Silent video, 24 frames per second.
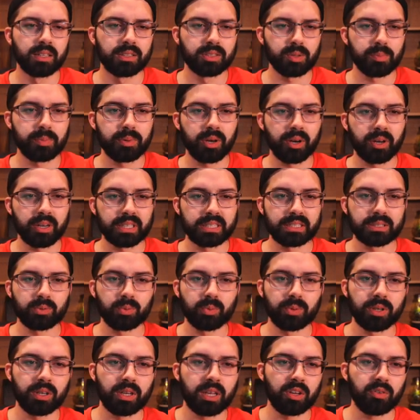to be honest,
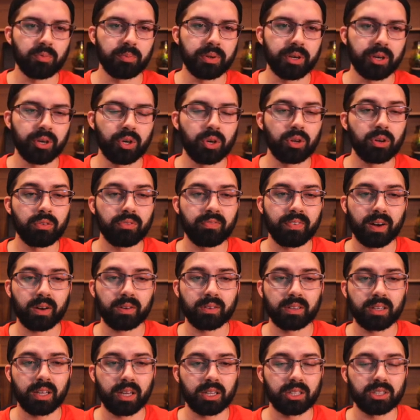would give me a good
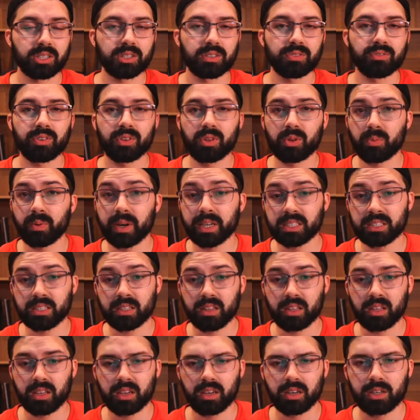foundation for the rest of
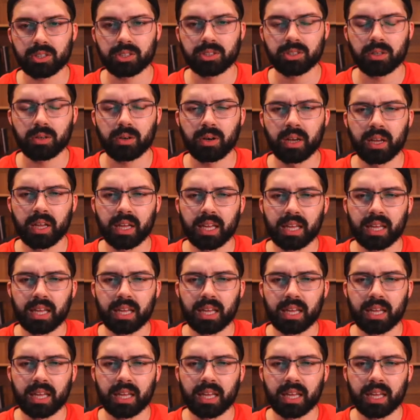the year. So